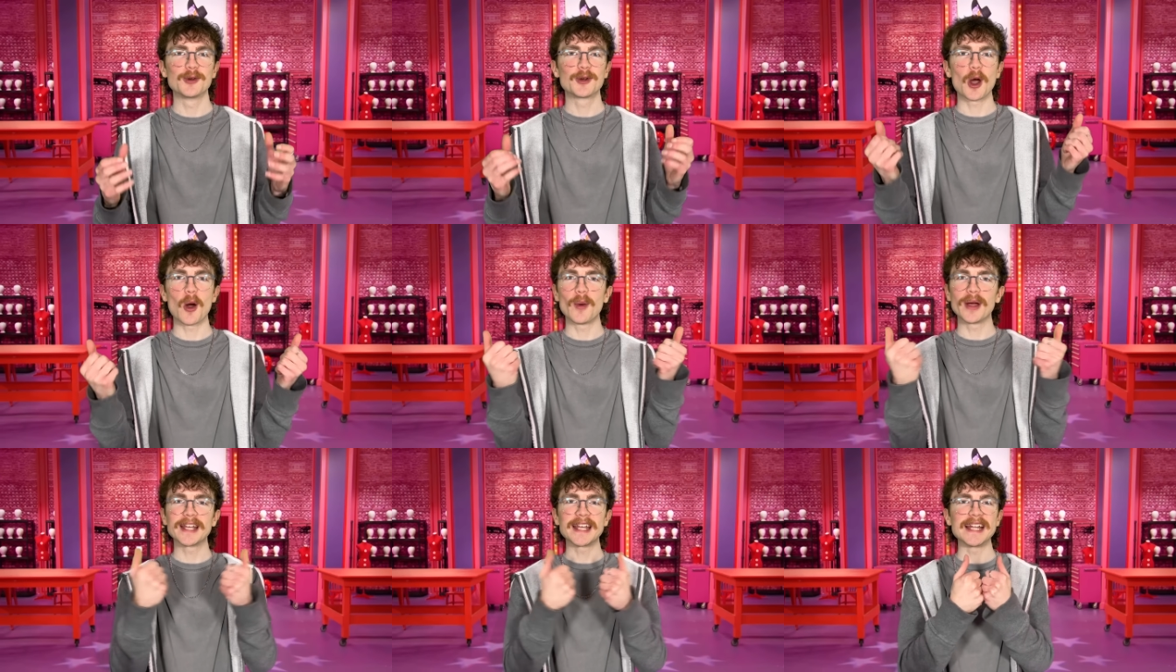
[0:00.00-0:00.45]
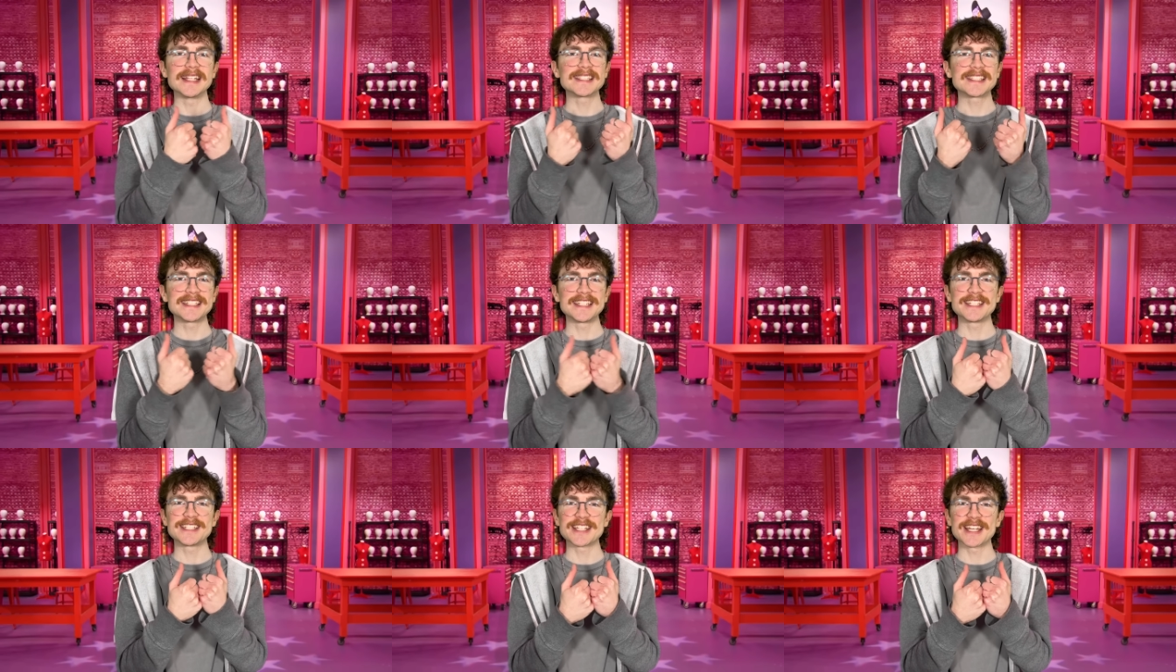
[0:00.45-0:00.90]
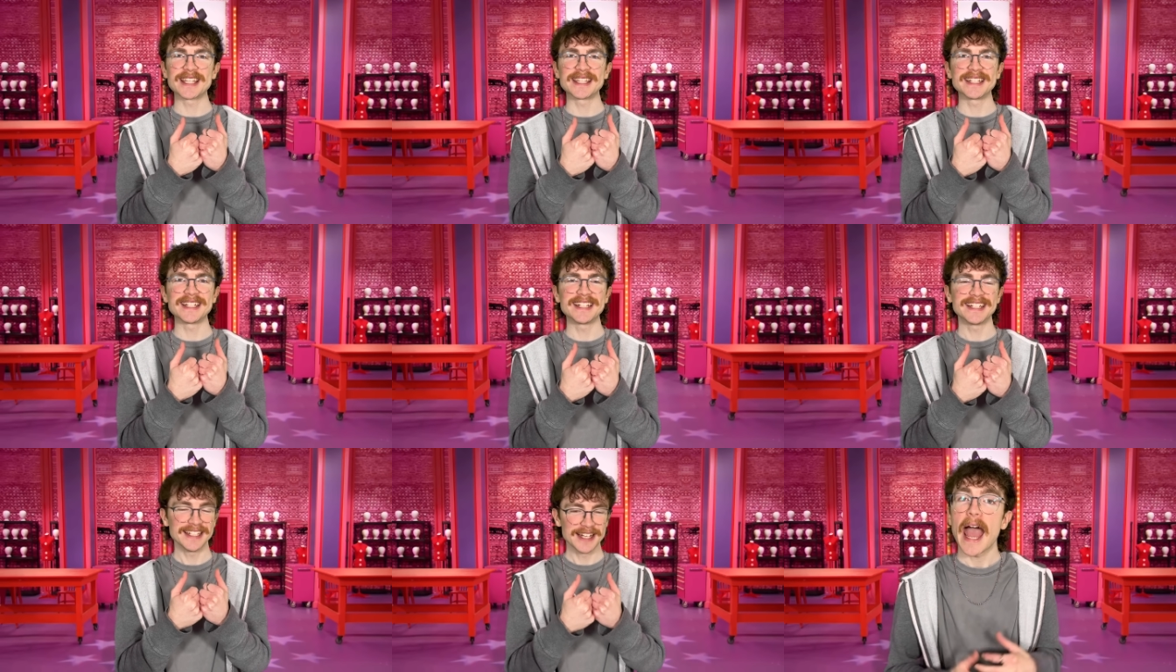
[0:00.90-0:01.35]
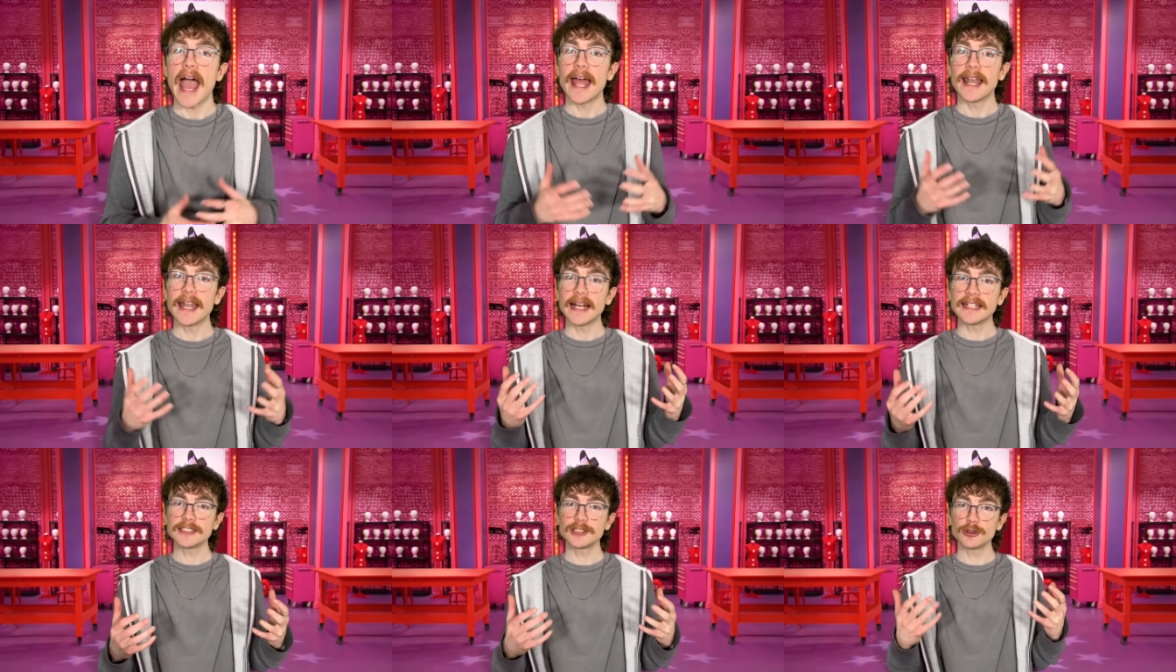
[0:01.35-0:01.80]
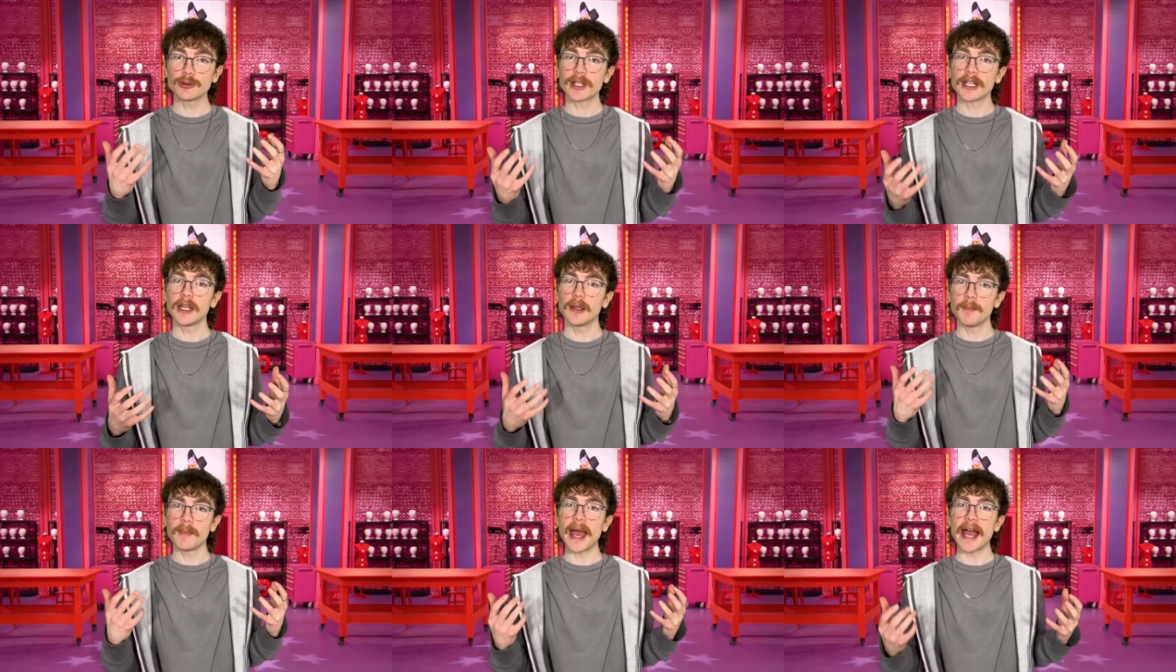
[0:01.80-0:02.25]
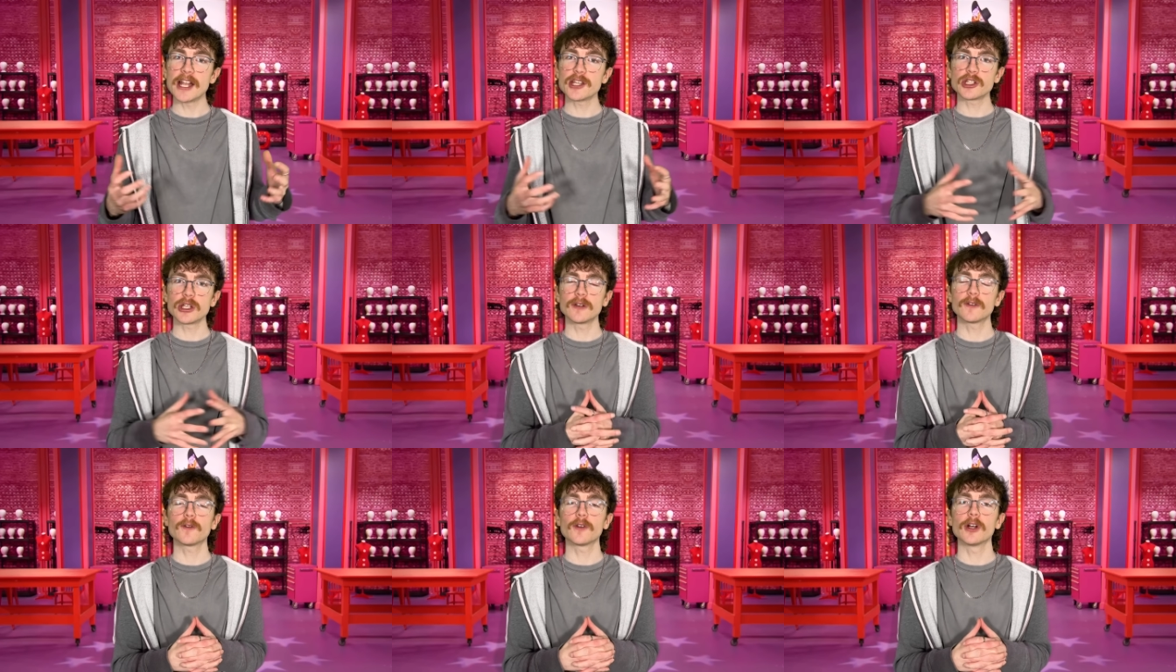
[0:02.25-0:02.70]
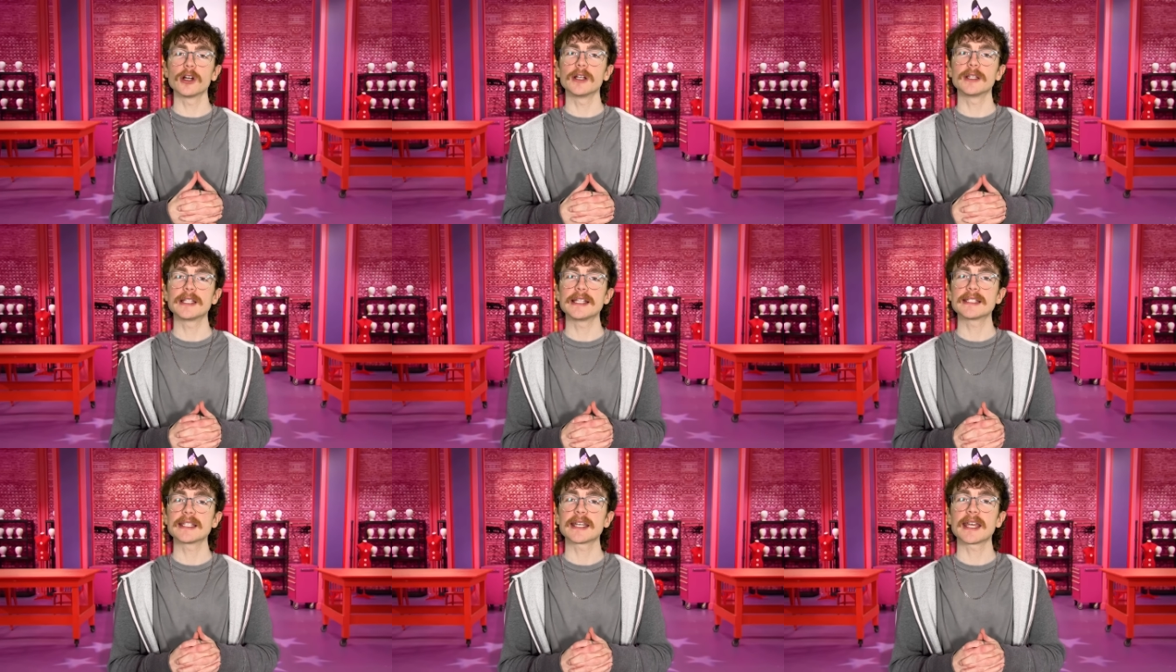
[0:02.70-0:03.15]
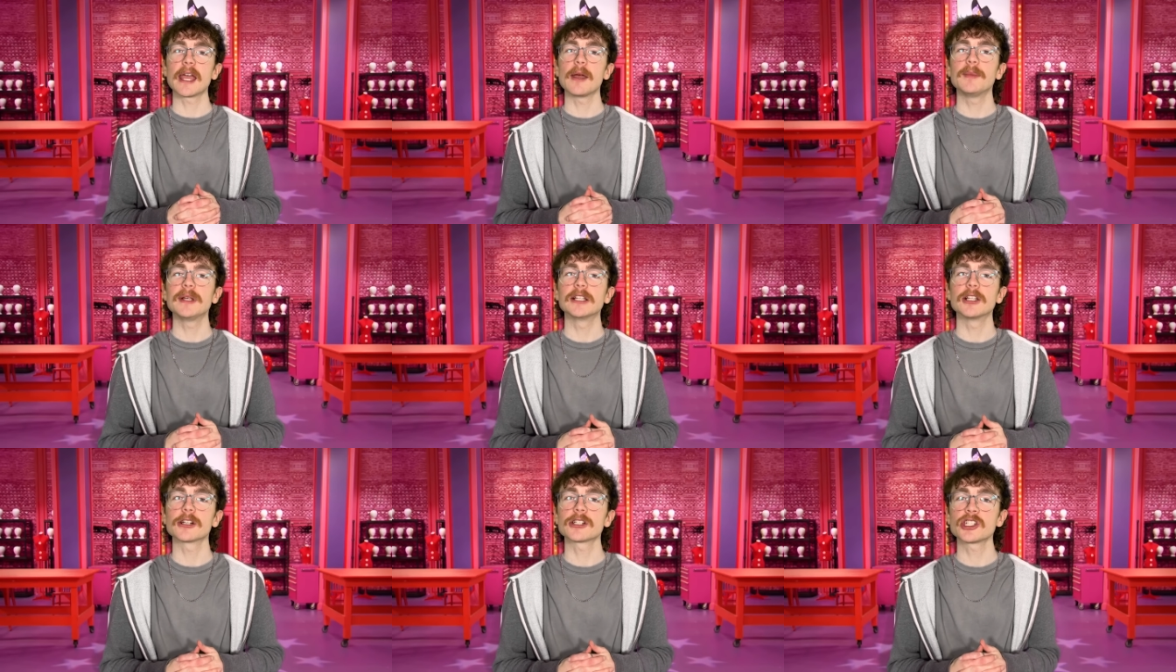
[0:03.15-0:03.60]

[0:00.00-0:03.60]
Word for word: go against each other. And as you can imagine for these a gaming look